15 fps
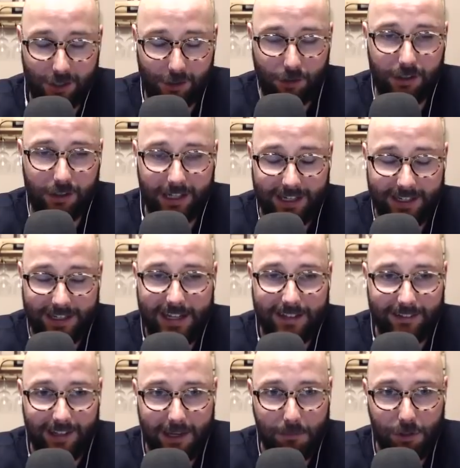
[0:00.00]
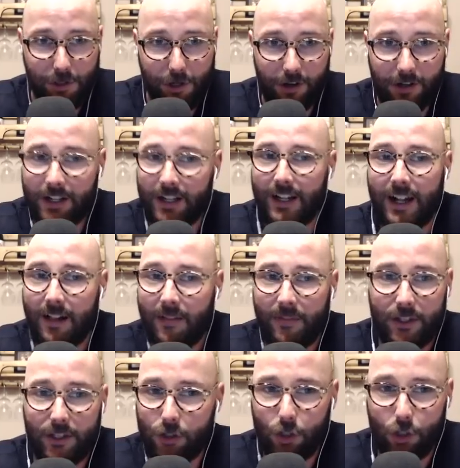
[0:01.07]
looked like a nighttime shot.
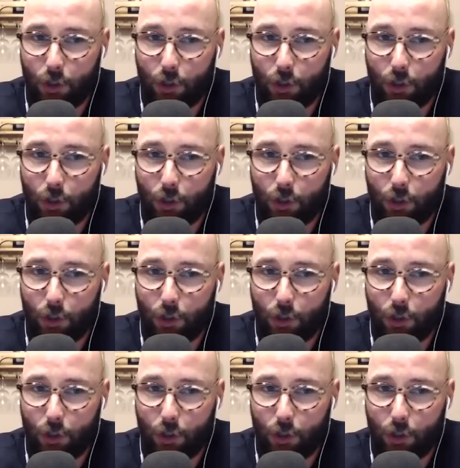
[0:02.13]
You